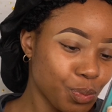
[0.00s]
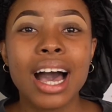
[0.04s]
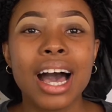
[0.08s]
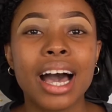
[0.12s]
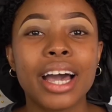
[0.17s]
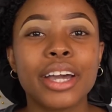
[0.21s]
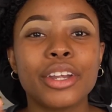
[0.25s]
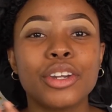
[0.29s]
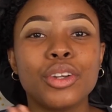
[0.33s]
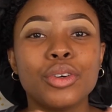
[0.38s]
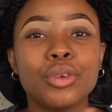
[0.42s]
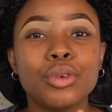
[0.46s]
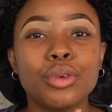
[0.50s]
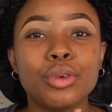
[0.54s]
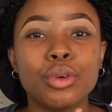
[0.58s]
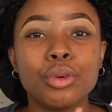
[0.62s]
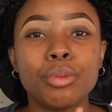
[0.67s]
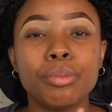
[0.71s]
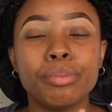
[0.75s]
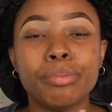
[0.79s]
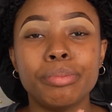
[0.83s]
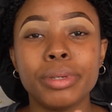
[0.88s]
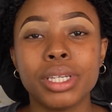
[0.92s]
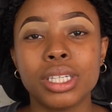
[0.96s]
I
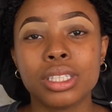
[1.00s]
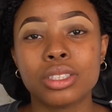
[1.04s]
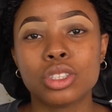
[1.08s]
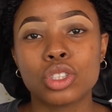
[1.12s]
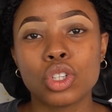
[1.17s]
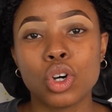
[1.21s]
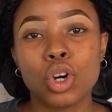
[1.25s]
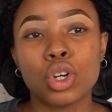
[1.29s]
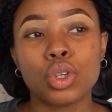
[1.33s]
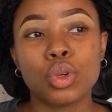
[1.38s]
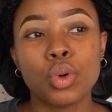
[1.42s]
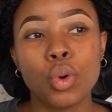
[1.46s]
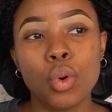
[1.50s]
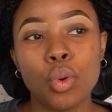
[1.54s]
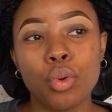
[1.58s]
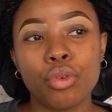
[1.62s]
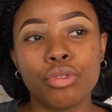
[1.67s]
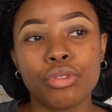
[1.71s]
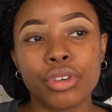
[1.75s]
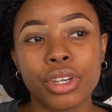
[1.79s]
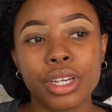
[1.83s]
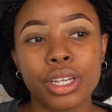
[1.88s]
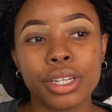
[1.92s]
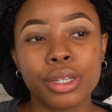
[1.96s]
know based on
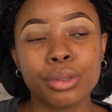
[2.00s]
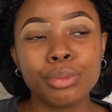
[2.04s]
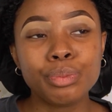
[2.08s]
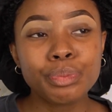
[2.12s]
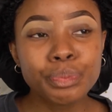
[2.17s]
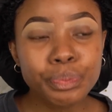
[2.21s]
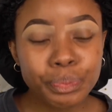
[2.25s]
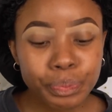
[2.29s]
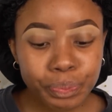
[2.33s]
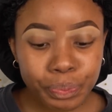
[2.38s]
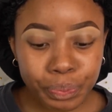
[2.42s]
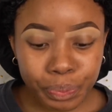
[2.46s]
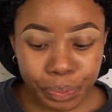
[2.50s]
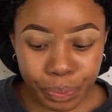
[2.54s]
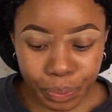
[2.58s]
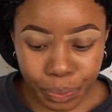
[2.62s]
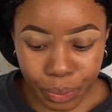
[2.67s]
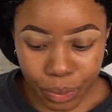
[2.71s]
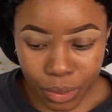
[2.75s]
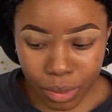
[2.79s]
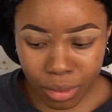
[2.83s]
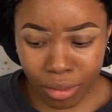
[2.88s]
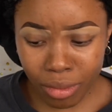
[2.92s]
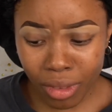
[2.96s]
COVID,
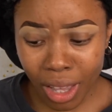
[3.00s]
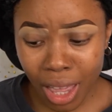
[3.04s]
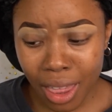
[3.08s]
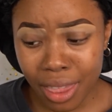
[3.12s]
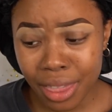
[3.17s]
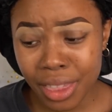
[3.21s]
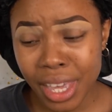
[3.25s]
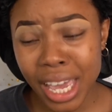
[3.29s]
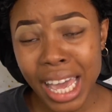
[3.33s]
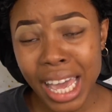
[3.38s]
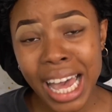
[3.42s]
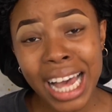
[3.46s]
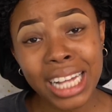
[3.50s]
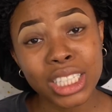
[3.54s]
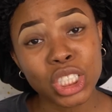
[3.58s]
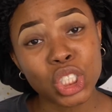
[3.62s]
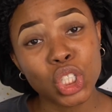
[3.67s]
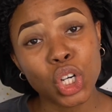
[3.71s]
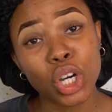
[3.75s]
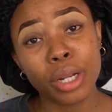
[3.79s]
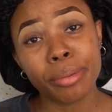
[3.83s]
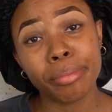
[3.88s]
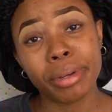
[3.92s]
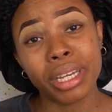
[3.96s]
there has
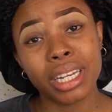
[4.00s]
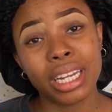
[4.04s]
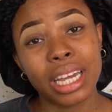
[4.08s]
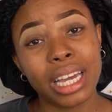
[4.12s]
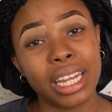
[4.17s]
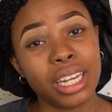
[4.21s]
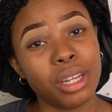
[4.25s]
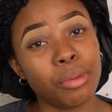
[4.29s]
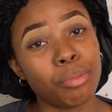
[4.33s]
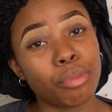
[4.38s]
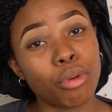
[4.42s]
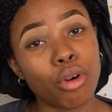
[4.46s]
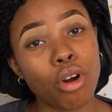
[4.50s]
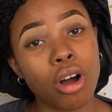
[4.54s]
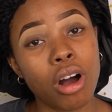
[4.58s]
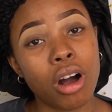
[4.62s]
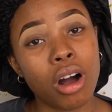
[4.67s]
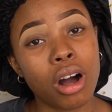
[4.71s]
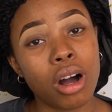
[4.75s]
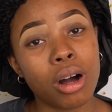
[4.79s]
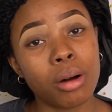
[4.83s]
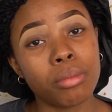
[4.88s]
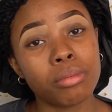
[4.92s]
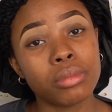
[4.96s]
not been any
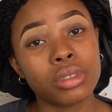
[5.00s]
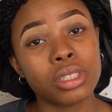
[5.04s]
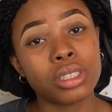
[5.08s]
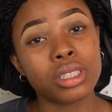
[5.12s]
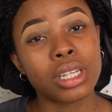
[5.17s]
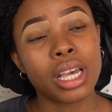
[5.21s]
proms,